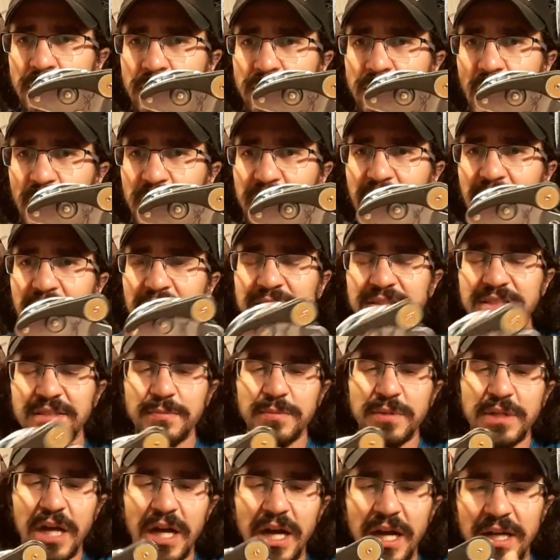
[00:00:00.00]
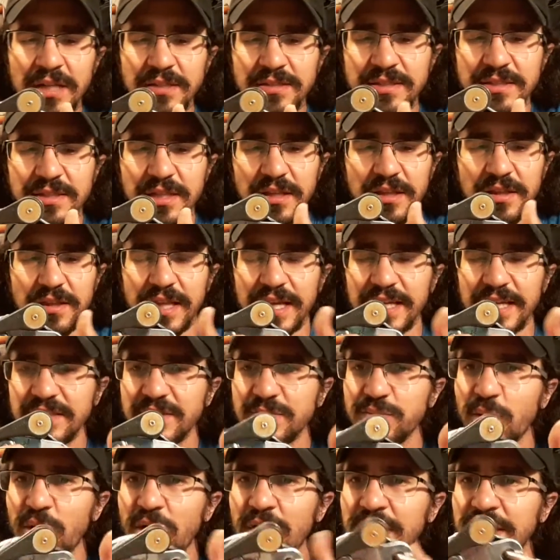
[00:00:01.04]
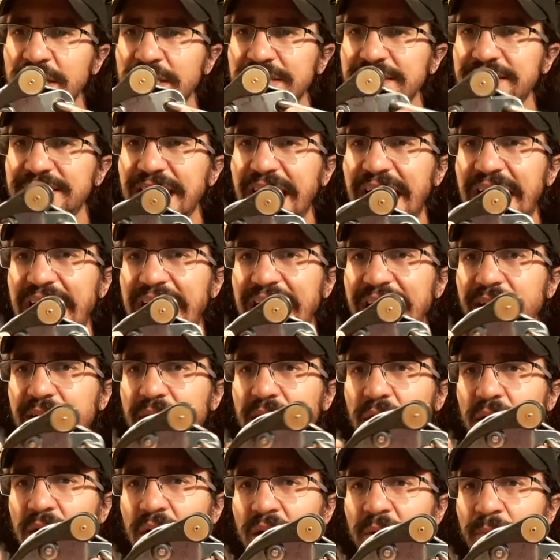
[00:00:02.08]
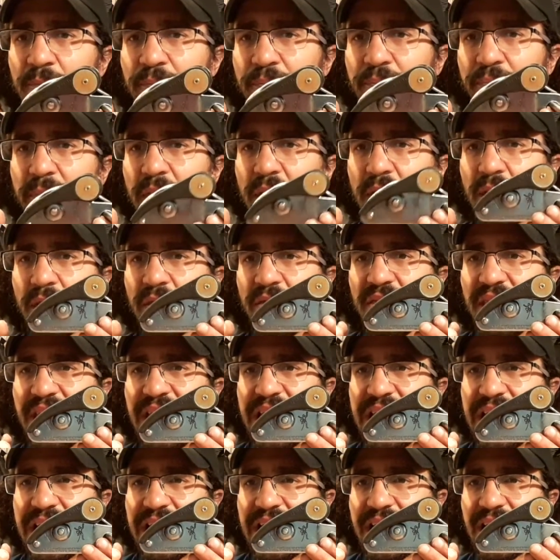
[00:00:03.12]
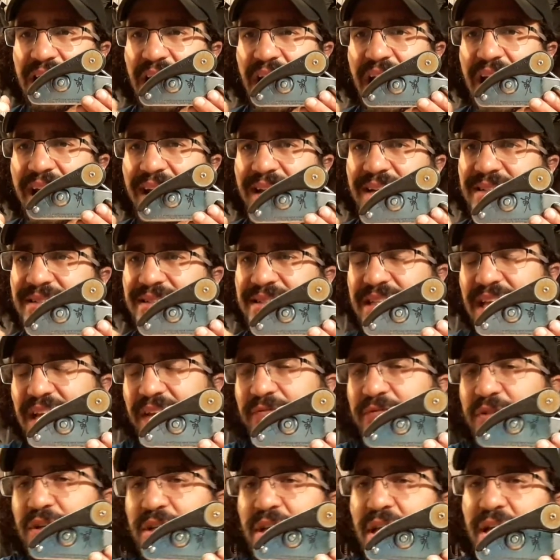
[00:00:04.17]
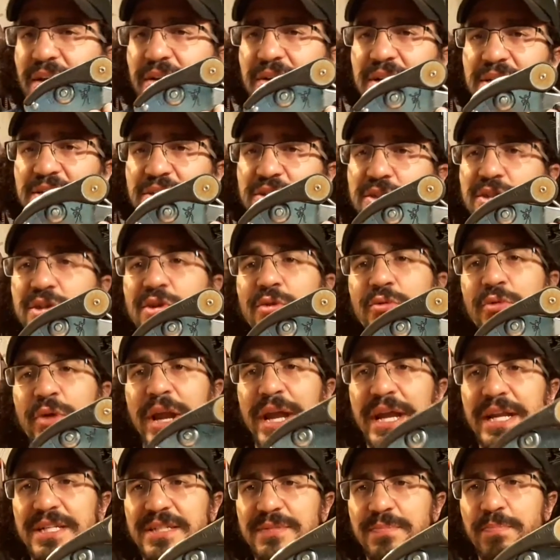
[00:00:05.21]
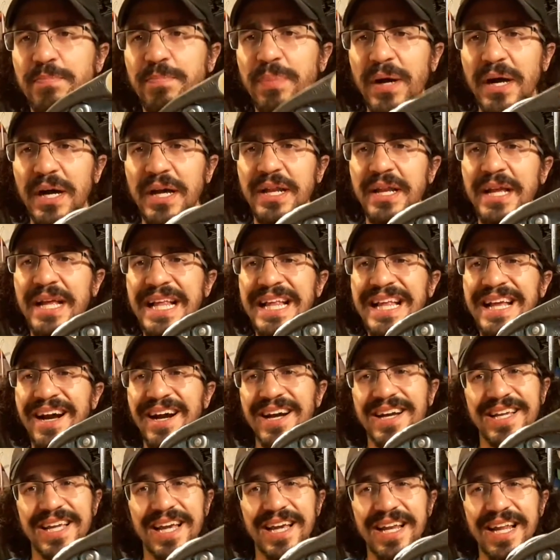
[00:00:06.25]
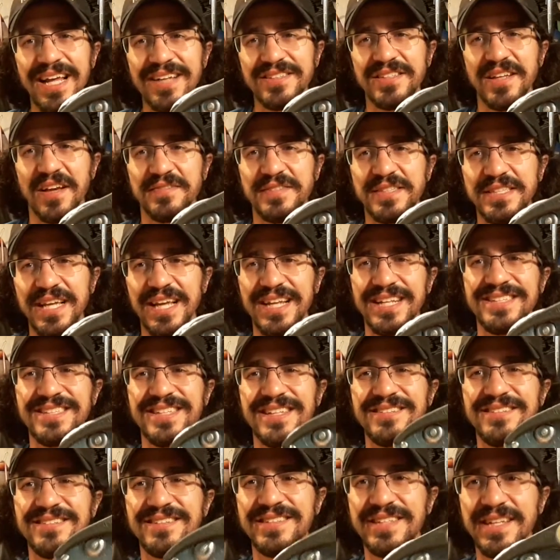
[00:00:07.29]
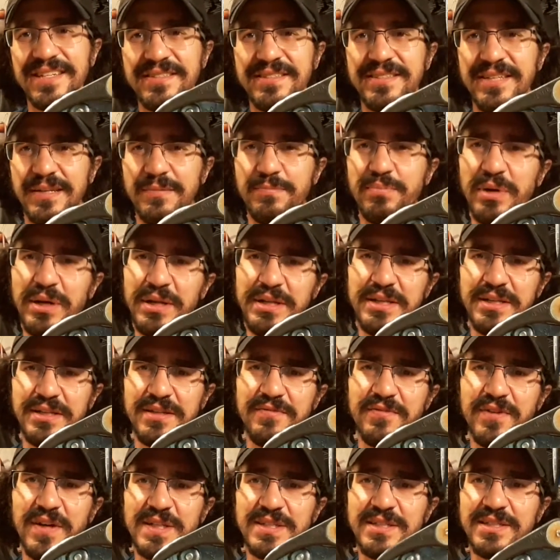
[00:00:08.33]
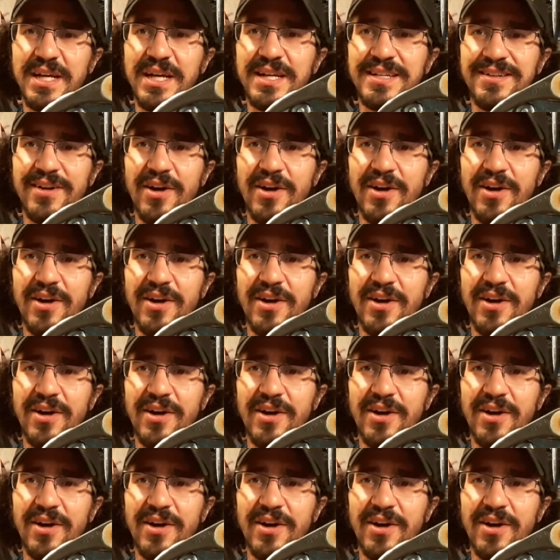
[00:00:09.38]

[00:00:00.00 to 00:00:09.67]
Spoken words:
Again, some cons to this one is that the added safety layer is great, but again, as I've said, it's assisted braking device, not